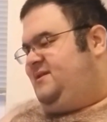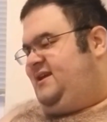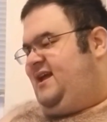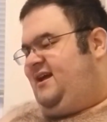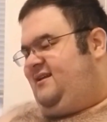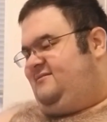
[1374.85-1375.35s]

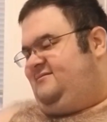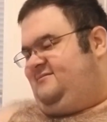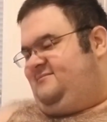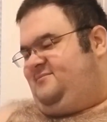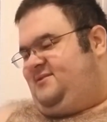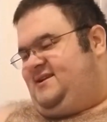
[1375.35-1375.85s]
again,
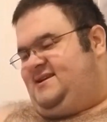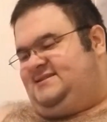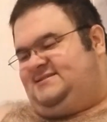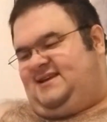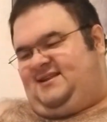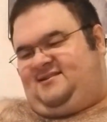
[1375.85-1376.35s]
pretty
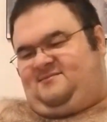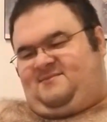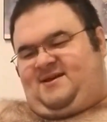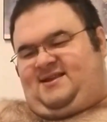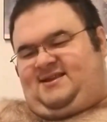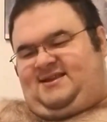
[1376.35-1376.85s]
excited about it.